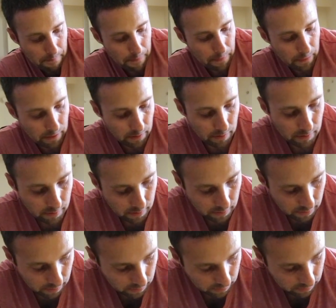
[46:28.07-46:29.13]

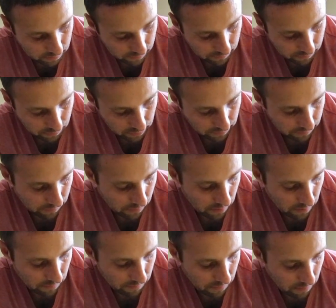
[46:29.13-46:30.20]
And that's a
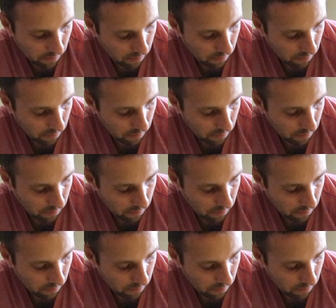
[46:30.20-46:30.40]
forty-five.